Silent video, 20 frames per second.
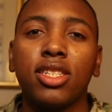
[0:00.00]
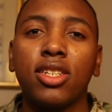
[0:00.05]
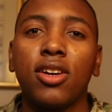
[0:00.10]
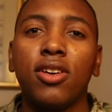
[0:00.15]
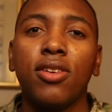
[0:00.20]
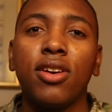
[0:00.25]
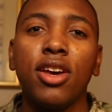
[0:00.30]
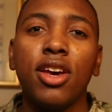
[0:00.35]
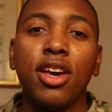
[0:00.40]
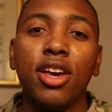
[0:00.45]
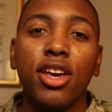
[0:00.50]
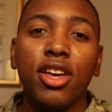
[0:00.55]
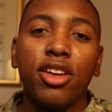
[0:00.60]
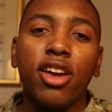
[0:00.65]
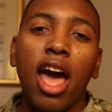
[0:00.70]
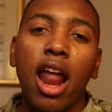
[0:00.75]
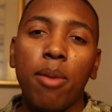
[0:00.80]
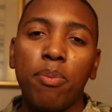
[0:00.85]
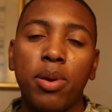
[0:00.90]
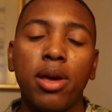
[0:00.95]
So
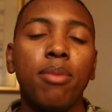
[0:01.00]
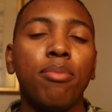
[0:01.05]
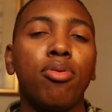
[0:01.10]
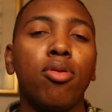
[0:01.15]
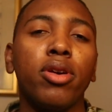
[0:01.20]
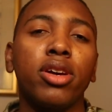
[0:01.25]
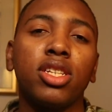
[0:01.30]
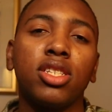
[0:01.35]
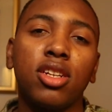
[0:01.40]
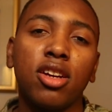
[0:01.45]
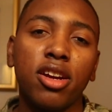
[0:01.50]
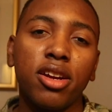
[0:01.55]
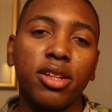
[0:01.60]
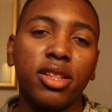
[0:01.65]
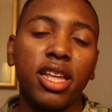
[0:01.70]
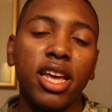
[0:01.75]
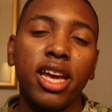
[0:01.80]
you gotta pinpoint certain